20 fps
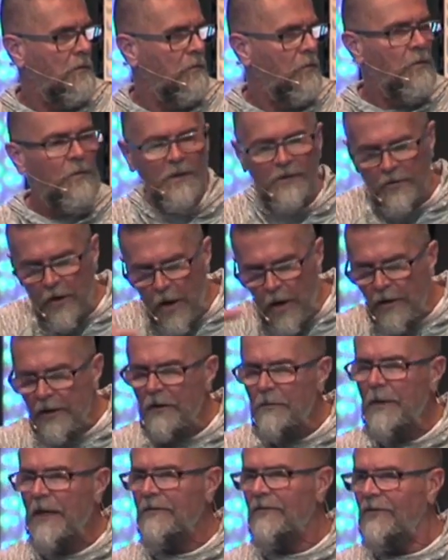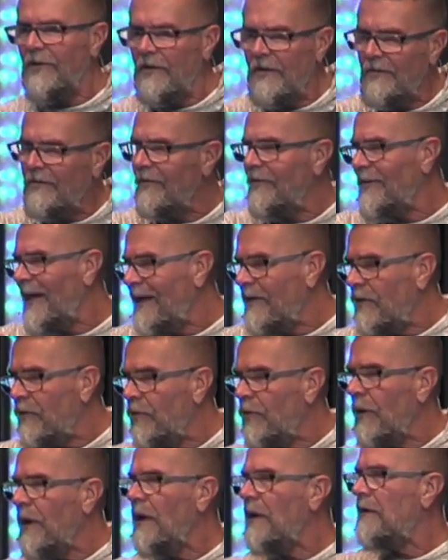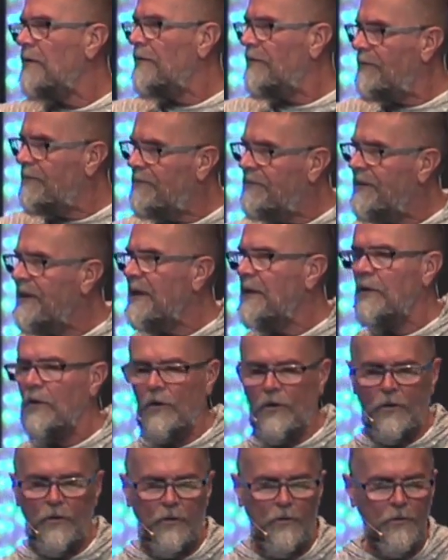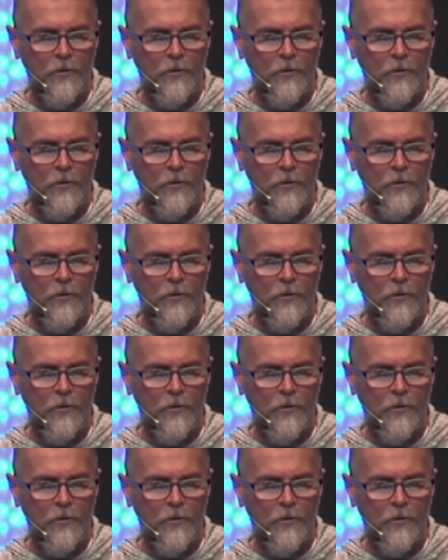We've been talking about, see, this is that thread. It's fear.